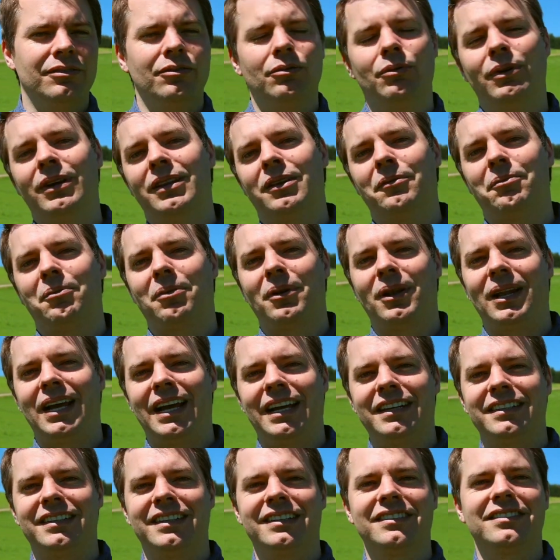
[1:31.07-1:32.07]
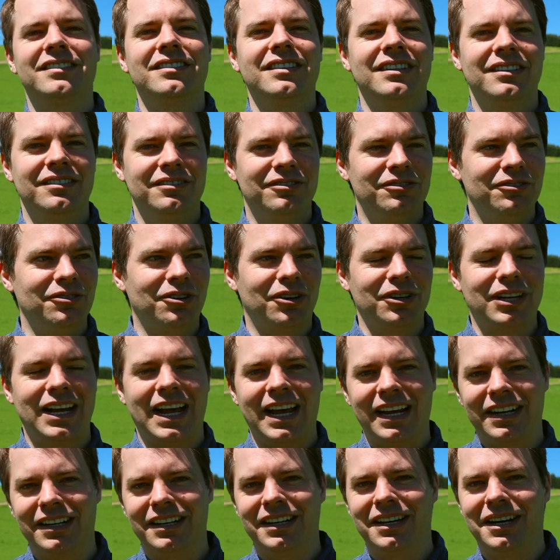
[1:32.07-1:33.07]
when the plant has not
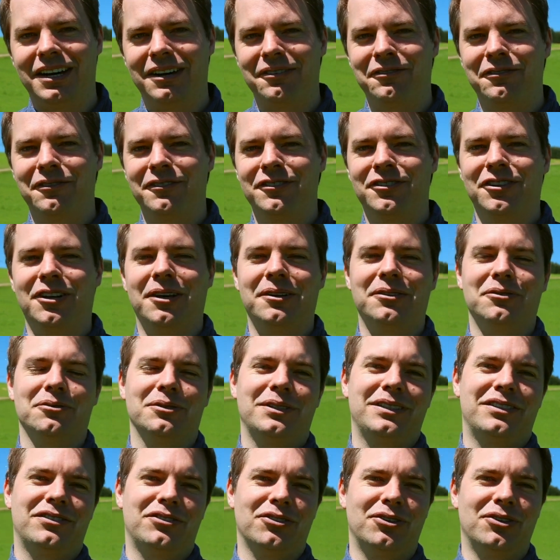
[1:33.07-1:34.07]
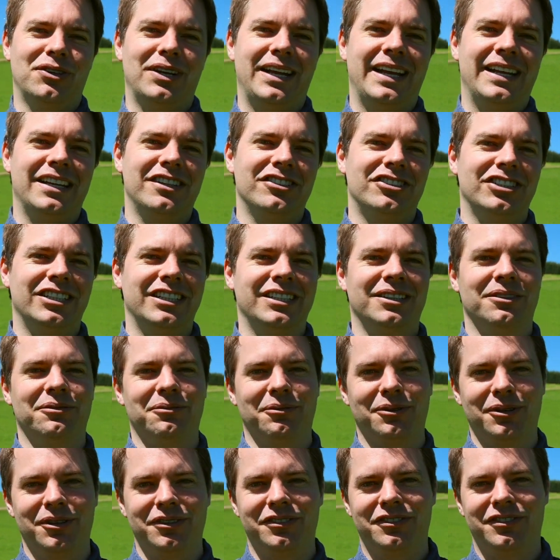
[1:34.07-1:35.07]
had enough time to restore energy in the
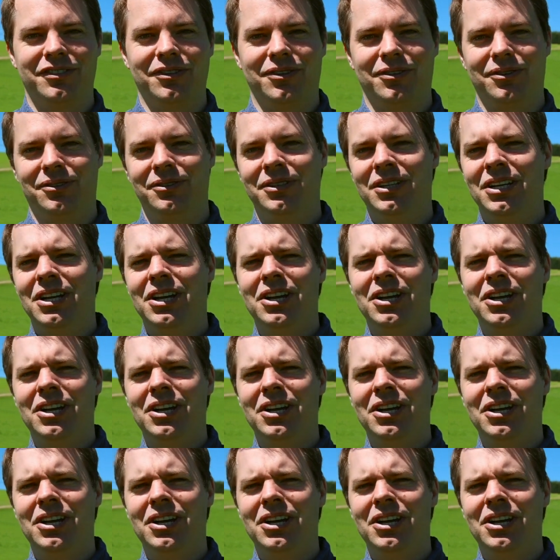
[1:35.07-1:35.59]
roots, or